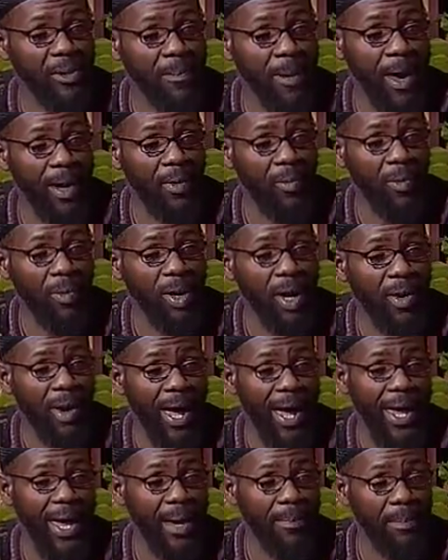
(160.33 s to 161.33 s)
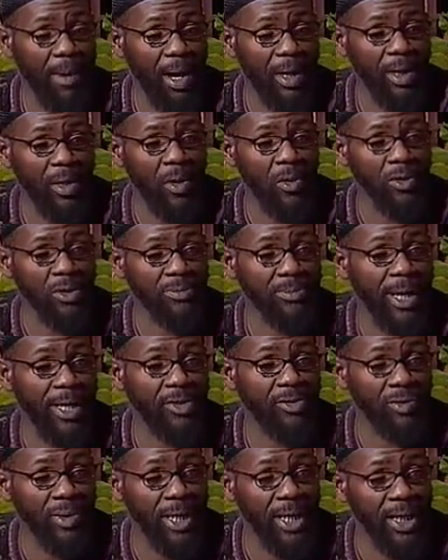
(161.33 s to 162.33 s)
Mm-hmm. No matter what, I, I had my goals and
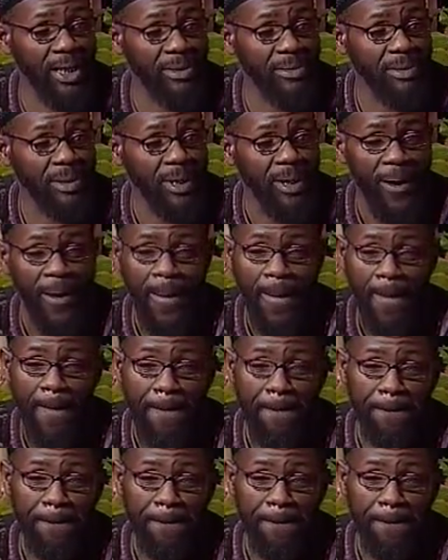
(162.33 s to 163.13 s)
my dreams, mm-hmm.